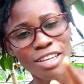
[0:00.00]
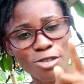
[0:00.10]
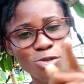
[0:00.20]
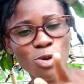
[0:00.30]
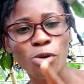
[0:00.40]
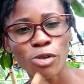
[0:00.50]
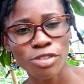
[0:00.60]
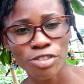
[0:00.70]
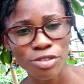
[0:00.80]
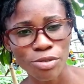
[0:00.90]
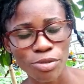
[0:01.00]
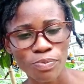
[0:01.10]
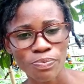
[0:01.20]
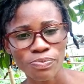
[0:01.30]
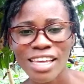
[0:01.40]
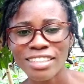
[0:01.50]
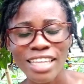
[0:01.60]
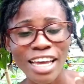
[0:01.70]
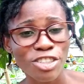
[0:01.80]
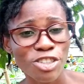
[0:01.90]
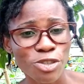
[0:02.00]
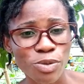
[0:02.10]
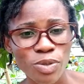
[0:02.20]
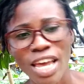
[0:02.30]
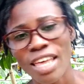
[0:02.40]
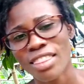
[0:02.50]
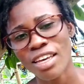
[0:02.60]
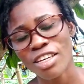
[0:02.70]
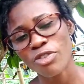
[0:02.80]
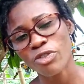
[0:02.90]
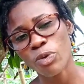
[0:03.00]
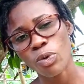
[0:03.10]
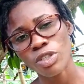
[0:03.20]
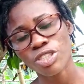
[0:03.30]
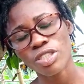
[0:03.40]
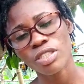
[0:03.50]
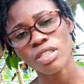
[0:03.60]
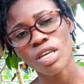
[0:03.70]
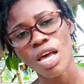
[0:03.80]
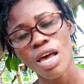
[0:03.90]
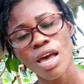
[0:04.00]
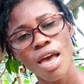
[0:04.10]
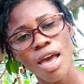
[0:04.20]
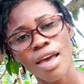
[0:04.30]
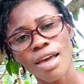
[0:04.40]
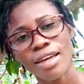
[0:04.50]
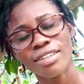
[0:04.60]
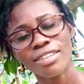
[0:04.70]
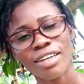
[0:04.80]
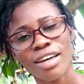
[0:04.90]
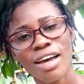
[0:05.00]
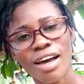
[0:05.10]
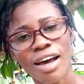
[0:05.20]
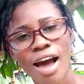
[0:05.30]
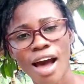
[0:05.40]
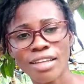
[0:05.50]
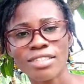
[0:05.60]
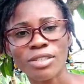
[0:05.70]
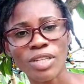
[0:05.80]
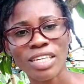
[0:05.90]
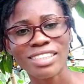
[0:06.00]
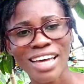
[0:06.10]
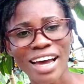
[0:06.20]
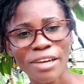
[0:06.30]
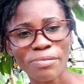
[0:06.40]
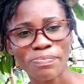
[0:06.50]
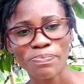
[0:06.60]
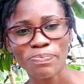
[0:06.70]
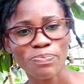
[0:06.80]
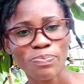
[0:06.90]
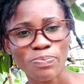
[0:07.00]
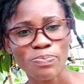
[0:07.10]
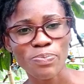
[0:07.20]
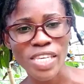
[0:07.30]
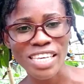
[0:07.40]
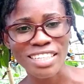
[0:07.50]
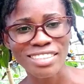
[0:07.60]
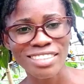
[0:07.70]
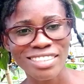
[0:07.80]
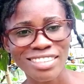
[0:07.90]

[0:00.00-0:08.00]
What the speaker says: So could you. Stay tuned, and thank you for watching. And until next time, peace.